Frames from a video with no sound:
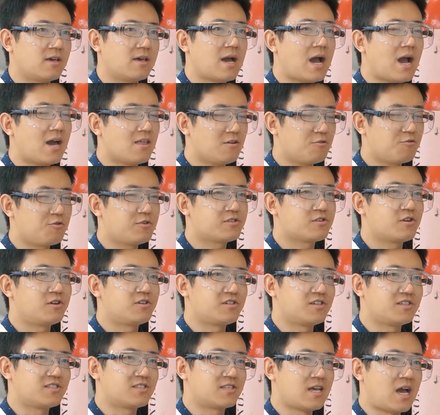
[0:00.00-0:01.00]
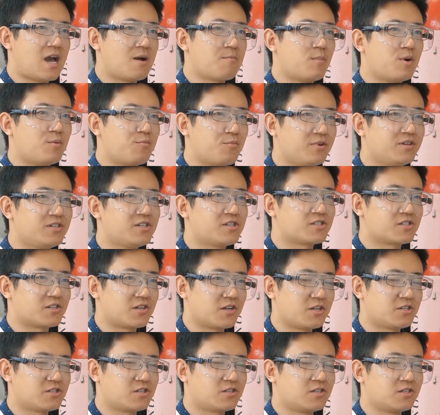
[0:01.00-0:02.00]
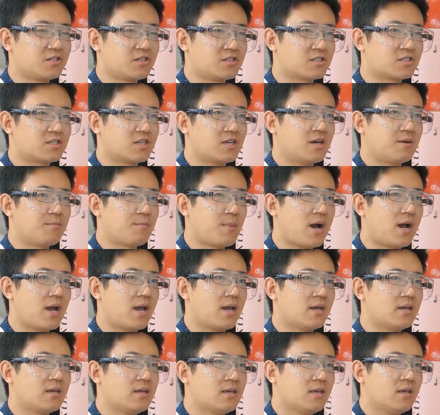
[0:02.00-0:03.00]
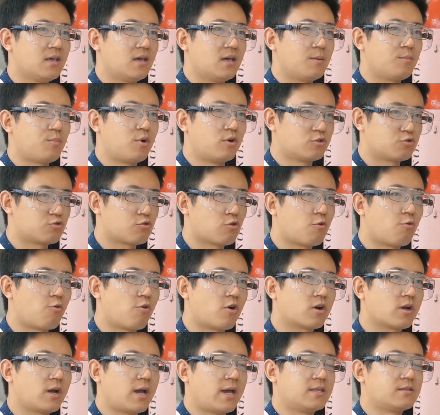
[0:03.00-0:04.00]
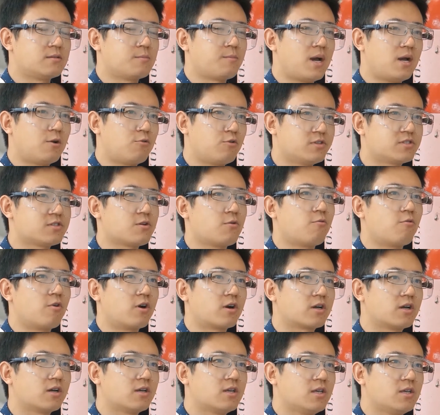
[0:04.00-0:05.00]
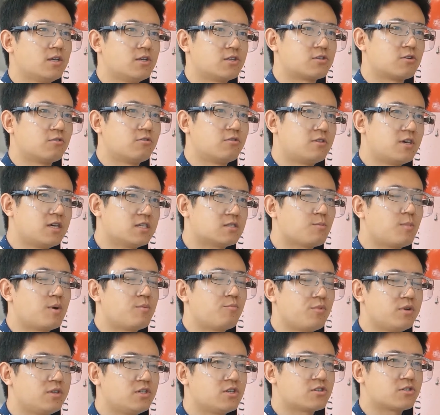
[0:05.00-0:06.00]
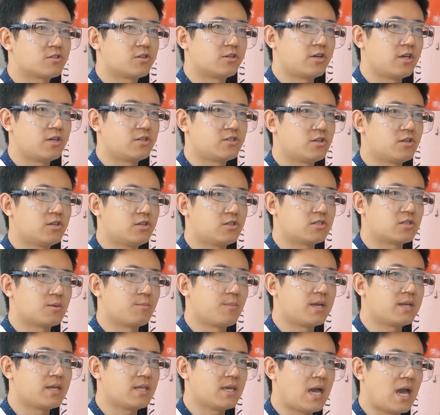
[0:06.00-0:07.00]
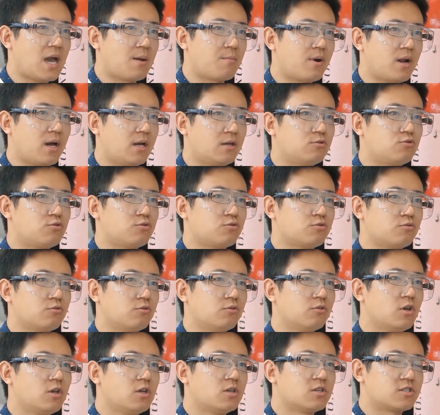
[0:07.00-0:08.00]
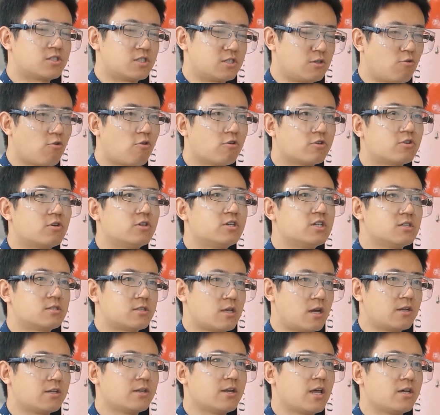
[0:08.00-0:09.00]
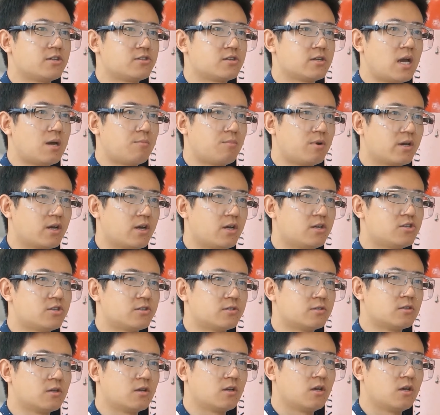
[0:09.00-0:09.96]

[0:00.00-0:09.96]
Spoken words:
The other research is on membrane distillation is my postdoc work and my recent work. So this membrane distillation is mainly applied to seawater desalination application.